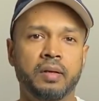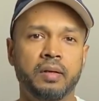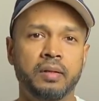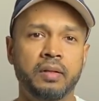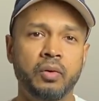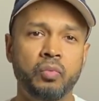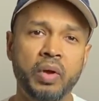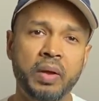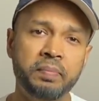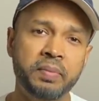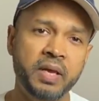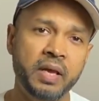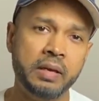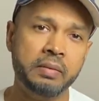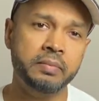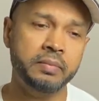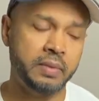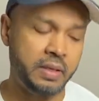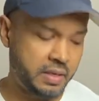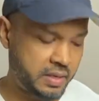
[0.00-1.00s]
The
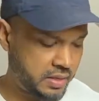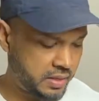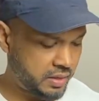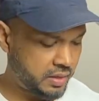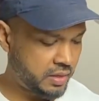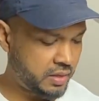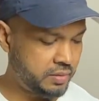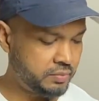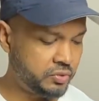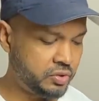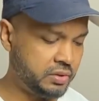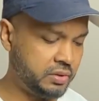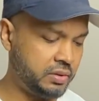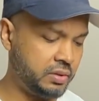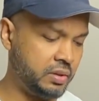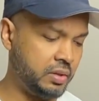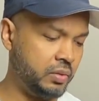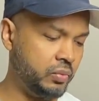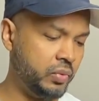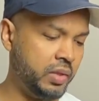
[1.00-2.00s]
webcam comes
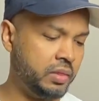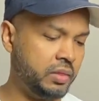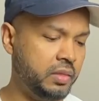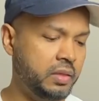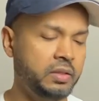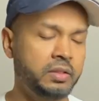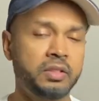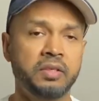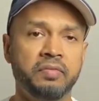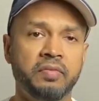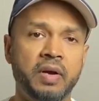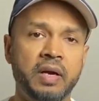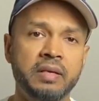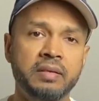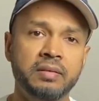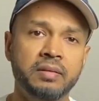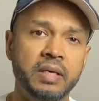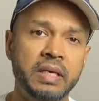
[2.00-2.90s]
with this device